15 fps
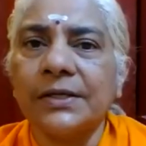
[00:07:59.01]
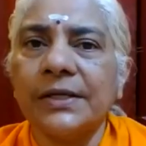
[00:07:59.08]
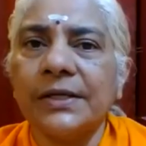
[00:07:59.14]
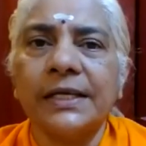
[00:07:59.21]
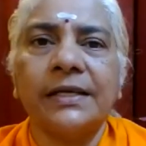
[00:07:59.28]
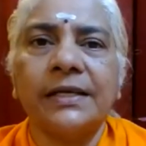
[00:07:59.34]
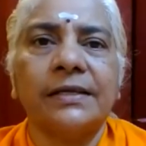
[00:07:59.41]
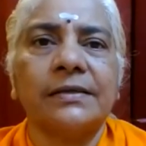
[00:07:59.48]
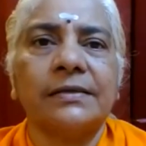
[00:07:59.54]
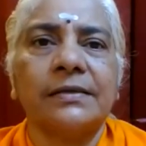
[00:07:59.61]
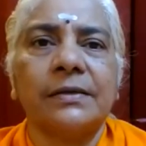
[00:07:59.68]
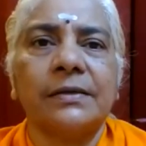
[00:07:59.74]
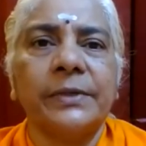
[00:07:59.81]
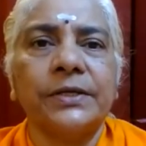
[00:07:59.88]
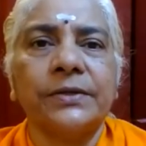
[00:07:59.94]
or
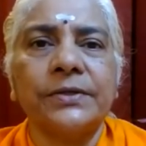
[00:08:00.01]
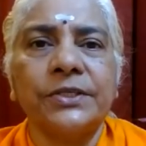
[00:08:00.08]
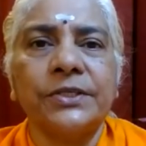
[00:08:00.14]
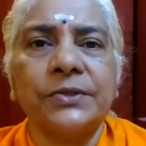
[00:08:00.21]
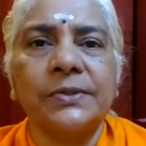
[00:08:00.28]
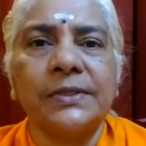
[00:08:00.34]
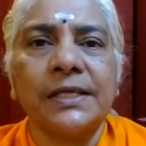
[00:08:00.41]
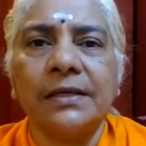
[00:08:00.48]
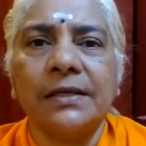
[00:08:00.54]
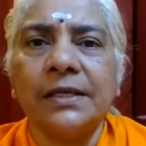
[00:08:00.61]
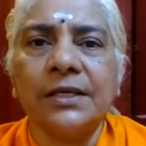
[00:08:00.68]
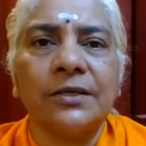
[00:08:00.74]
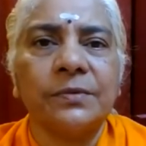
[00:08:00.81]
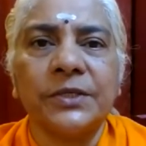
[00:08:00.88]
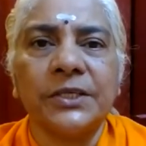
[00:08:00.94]
internal. We don't choose
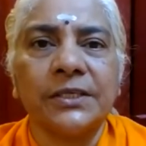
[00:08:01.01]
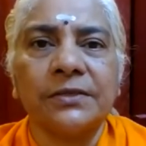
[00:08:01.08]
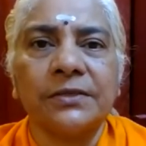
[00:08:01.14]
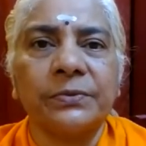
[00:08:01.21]
any object